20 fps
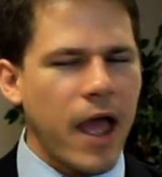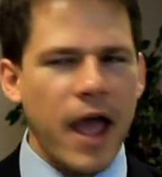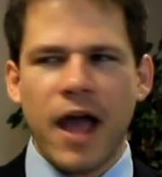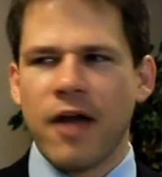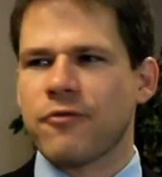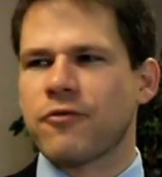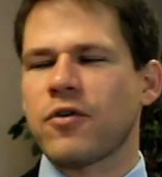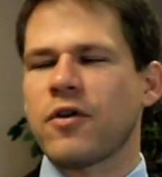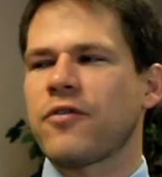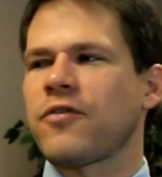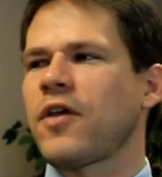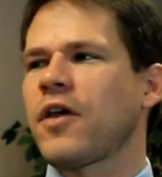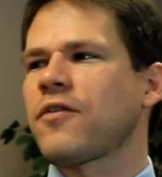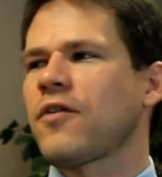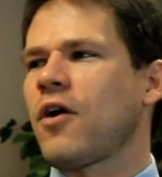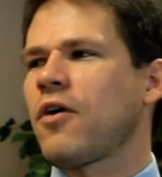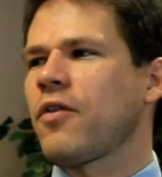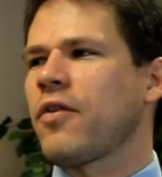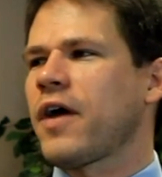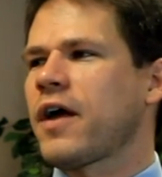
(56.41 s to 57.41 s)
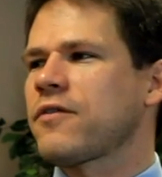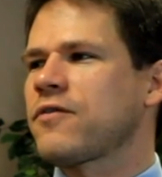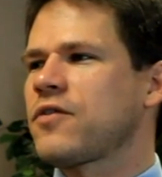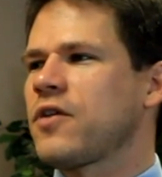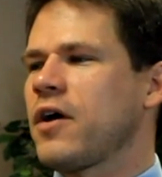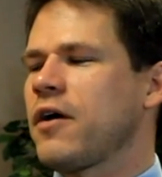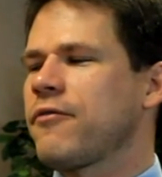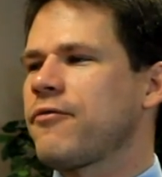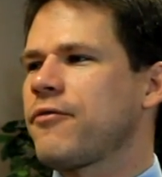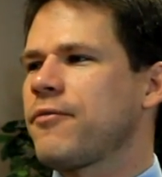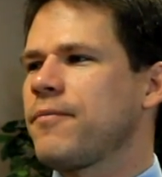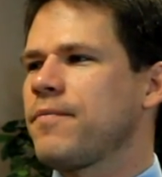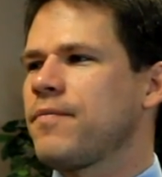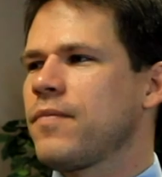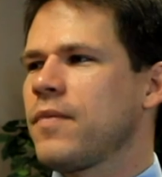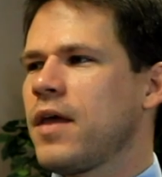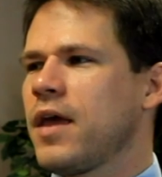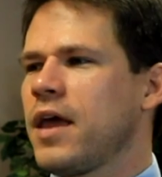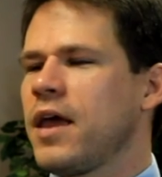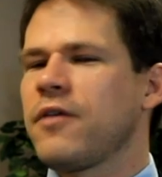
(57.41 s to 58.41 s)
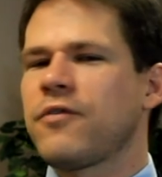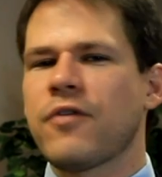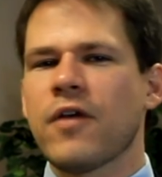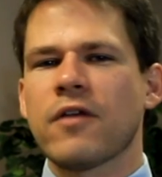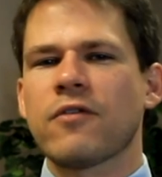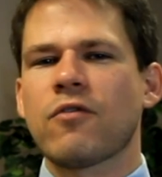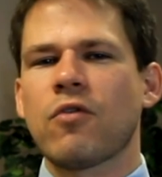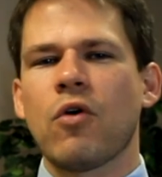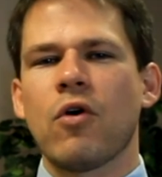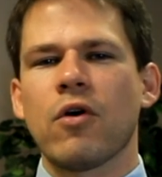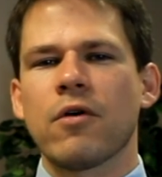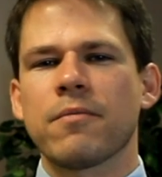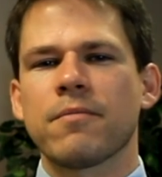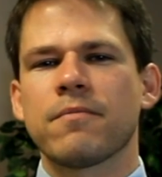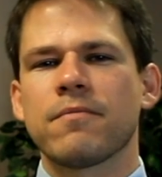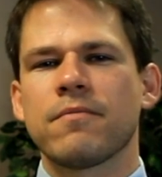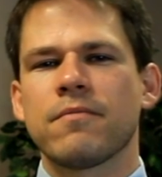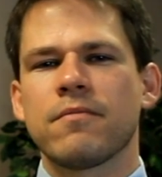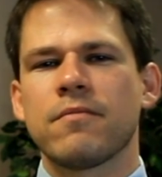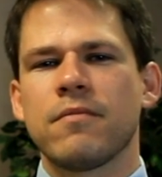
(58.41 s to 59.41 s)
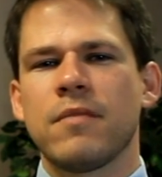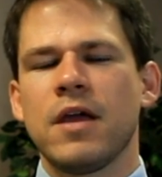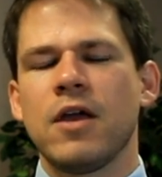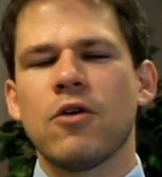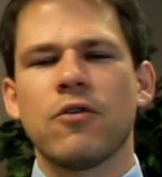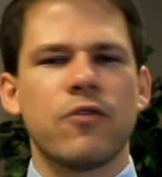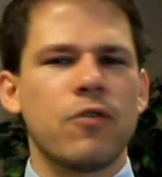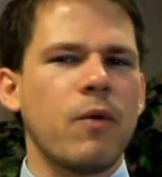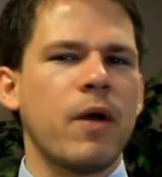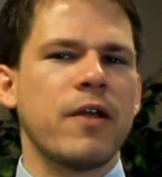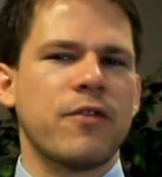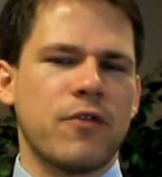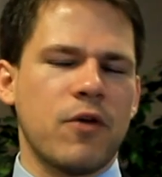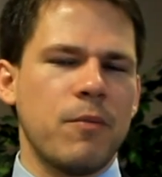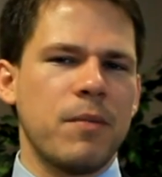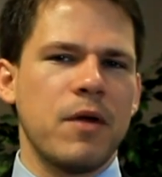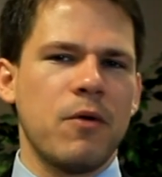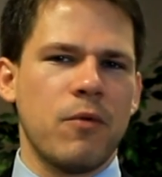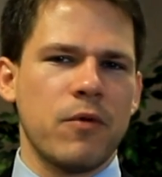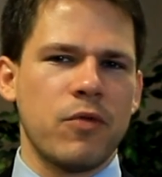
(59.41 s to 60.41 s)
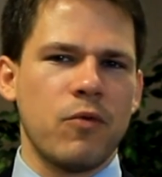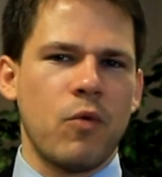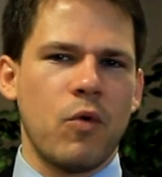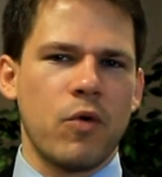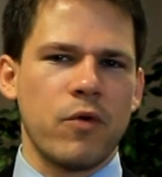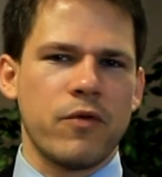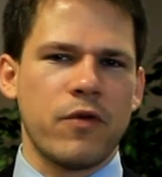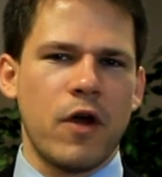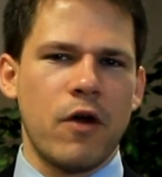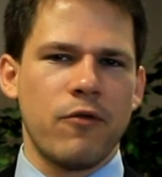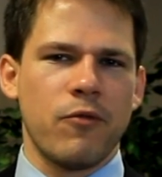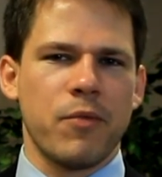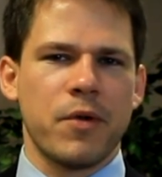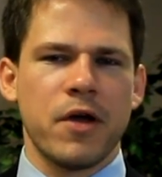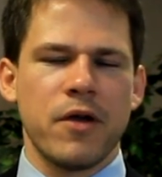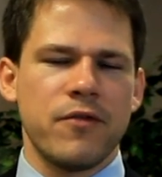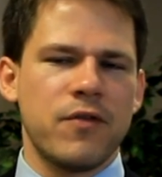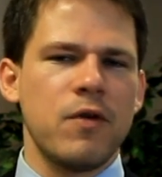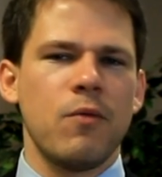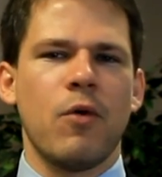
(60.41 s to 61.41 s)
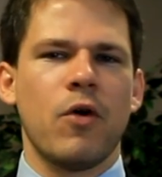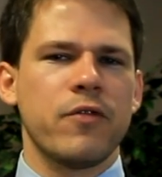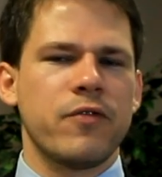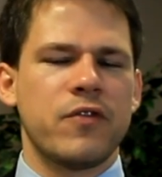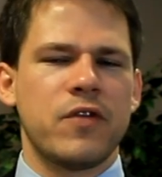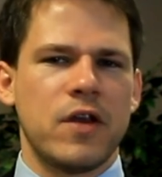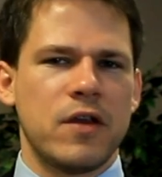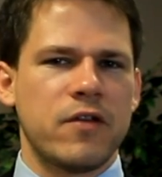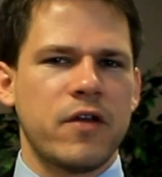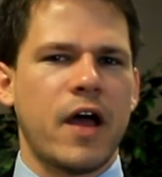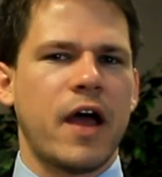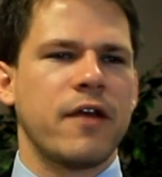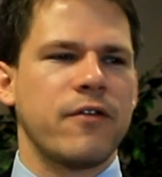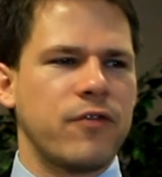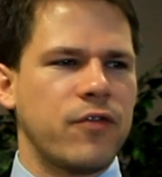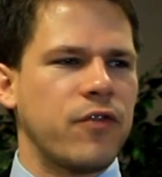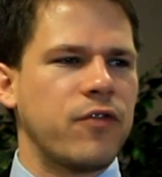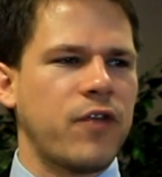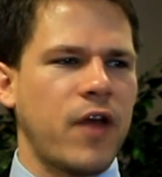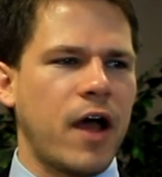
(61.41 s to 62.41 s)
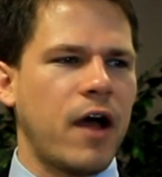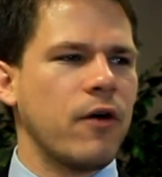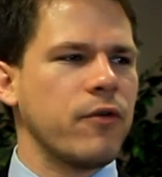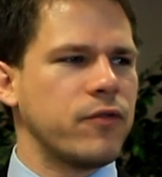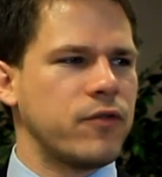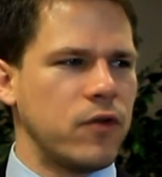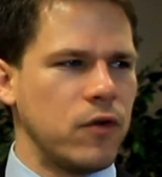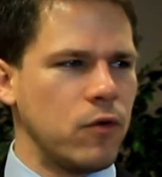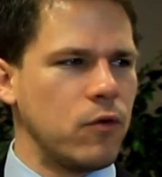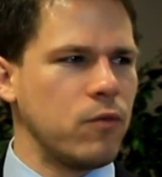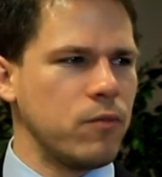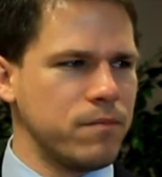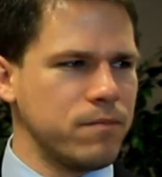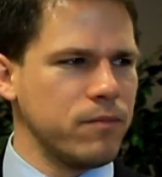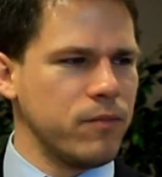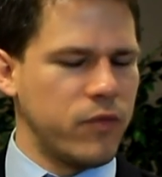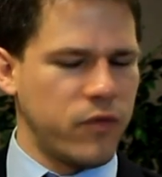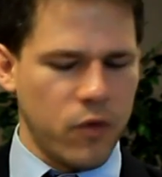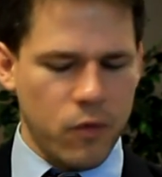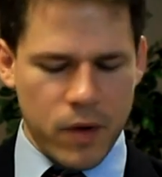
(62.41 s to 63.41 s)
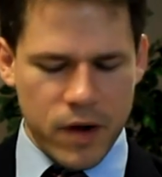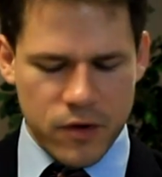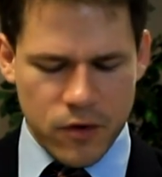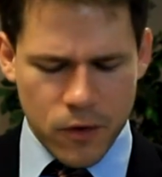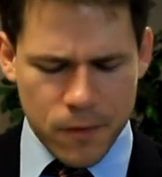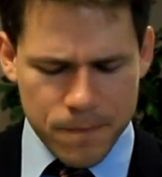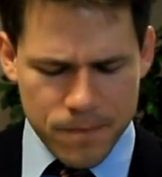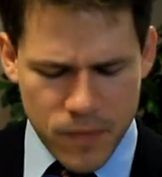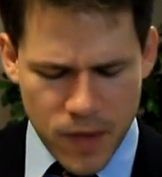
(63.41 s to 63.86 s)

After he says all of that stuff, he says, look, here's the way it's going to be when the war's over, because he wants to entice the South to surrender.